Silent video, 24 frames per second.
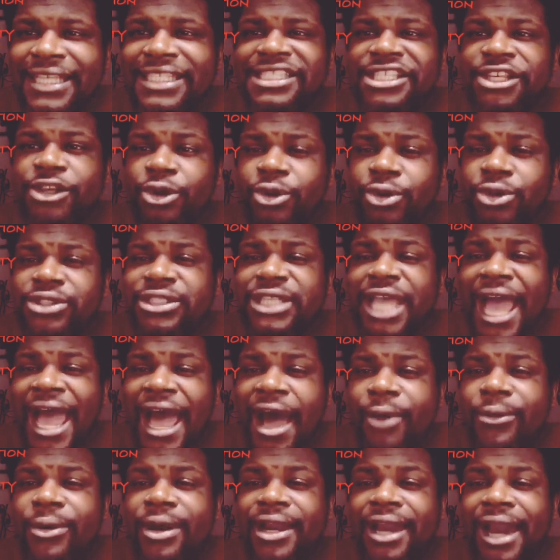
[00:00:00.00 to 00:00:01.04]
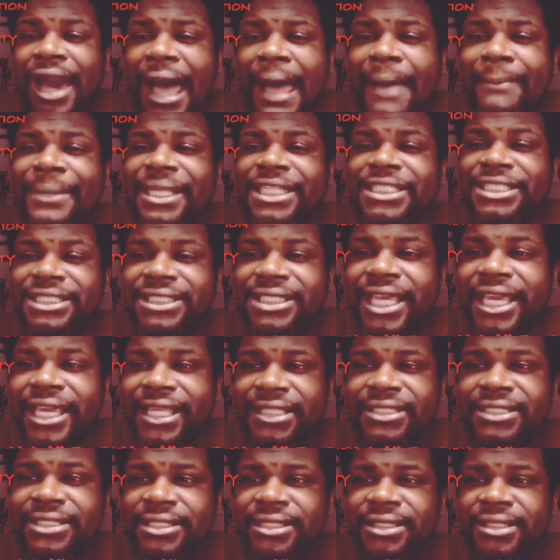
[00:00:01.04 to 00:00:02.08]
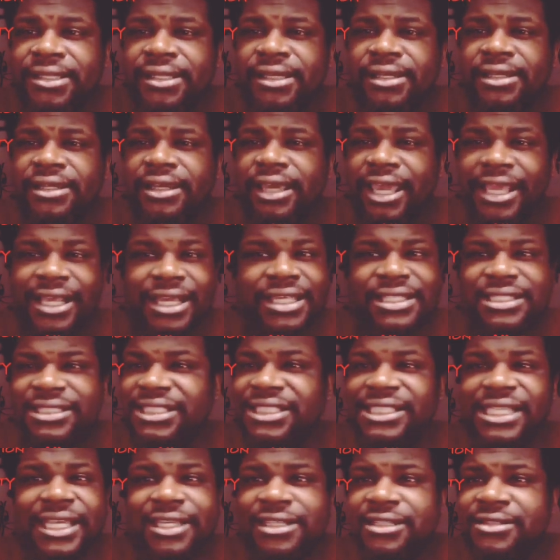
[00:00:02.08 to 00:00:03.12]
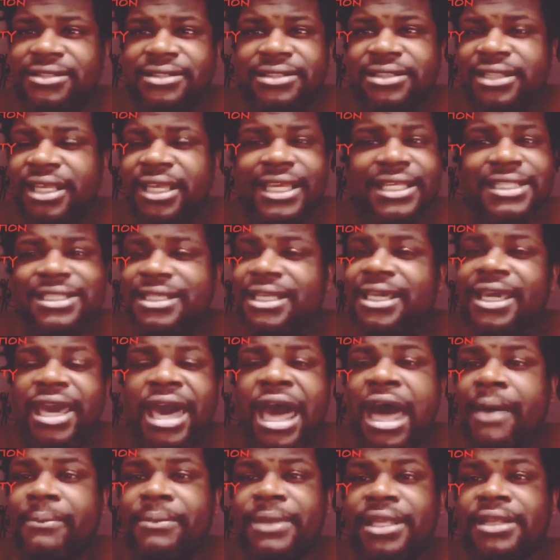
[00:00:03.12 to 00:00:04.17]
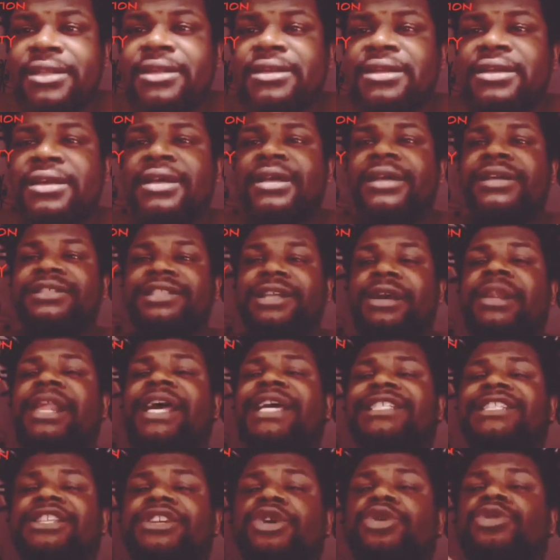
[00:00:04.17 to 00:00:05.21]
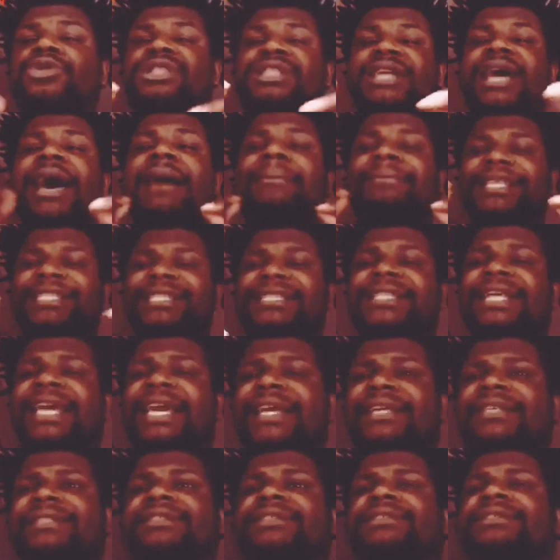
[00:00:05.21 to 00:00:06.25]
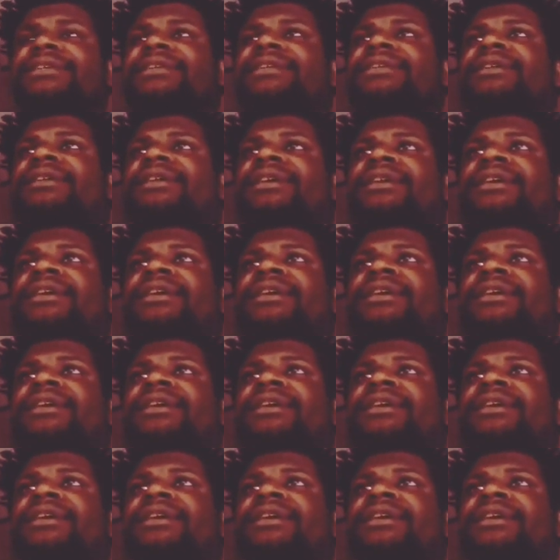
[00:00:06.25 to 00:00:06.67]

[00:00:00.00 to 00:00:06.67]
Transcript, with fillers: Let's use our common sense. And sense isn't common. So let's use common sense.